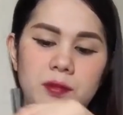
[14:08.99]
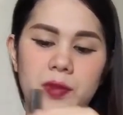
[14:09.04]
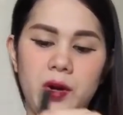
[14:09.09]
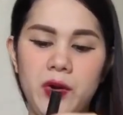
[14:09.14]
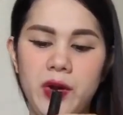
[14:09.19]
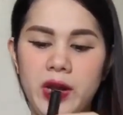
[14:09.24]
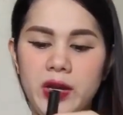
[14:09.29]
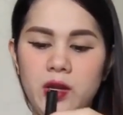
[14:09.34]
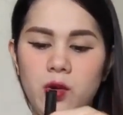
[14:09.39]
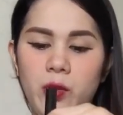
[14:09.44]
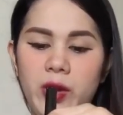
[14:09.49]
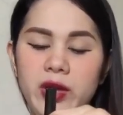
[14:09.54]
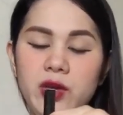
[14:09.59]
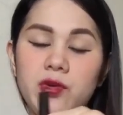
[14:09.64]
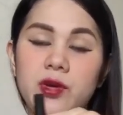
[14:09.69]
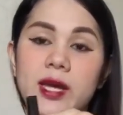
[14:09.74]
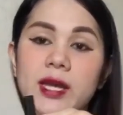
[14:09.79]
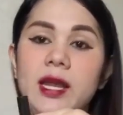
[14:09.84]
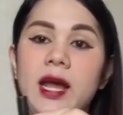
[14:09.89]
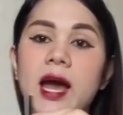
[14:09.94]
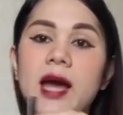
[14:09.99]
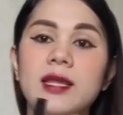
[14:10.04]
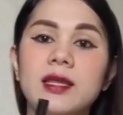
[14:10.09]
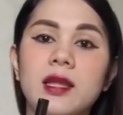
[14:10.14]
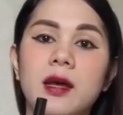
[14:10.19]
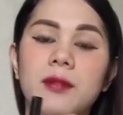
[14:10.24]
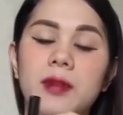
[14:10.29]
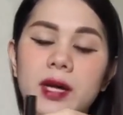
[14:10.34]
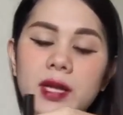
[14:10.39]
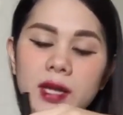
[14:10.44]
Pero anyway, you can
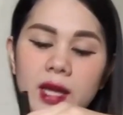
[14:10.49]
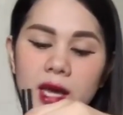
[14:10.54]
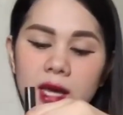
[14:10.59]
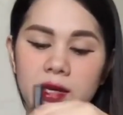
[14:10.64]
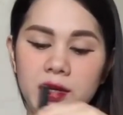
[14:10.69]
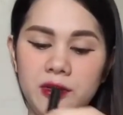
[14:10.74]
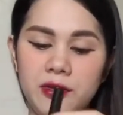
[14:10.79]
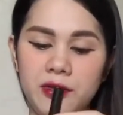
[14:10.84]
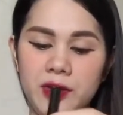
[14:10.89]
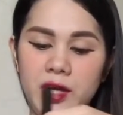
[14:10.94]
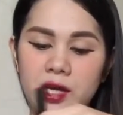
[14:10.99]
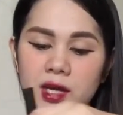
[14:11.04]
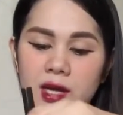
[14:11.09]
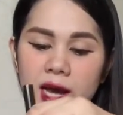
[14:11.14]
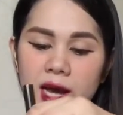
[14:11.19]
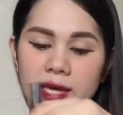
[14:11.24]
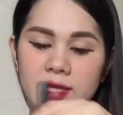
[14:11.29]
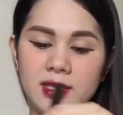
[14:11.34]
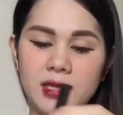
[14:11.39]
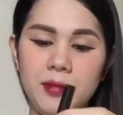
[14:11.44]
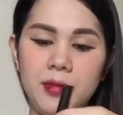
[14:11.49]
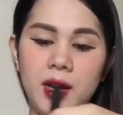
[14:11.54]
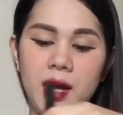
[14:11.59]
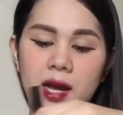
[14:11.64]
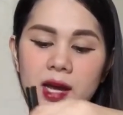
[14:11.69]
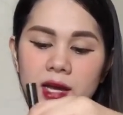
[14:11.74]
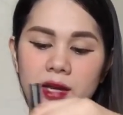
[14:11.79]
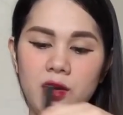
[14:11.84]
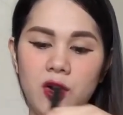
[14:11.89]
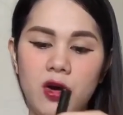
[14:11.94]
add naman anything, guys, sa
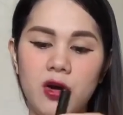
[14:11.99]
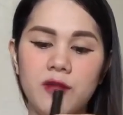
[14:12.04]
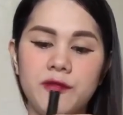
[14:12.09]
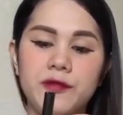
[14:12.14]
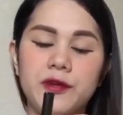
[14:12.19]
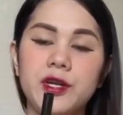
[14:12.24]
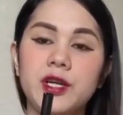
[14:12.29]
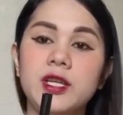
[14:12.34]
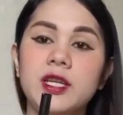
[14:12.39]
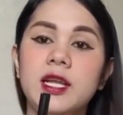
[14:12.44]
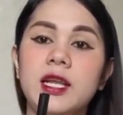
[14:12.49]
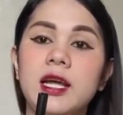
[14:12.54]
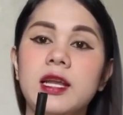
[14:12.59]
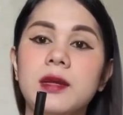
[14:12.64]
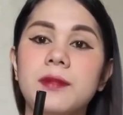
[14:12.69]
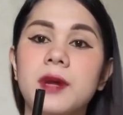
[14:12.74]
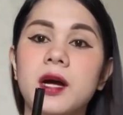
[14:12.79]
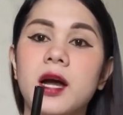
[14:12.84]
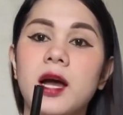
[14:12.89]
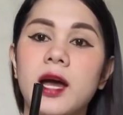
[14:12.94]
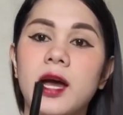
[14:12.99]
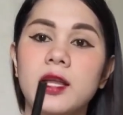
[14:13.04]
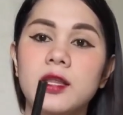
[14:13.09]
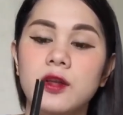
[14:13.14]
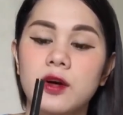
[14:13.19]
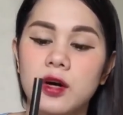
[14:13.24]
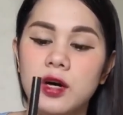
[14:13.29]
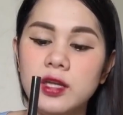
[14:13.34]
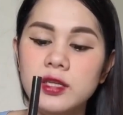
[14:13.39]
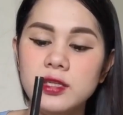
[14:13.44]
mga in-offer nila ng
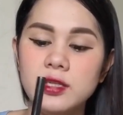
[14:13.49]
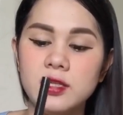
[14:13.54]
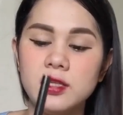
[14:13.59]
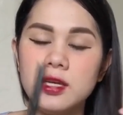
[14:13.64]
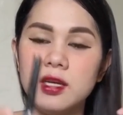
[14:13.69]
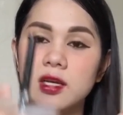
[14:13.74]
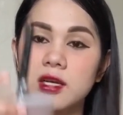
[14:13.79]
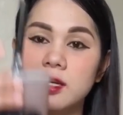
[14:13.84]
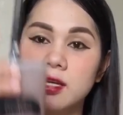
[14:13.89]
mga add-ons.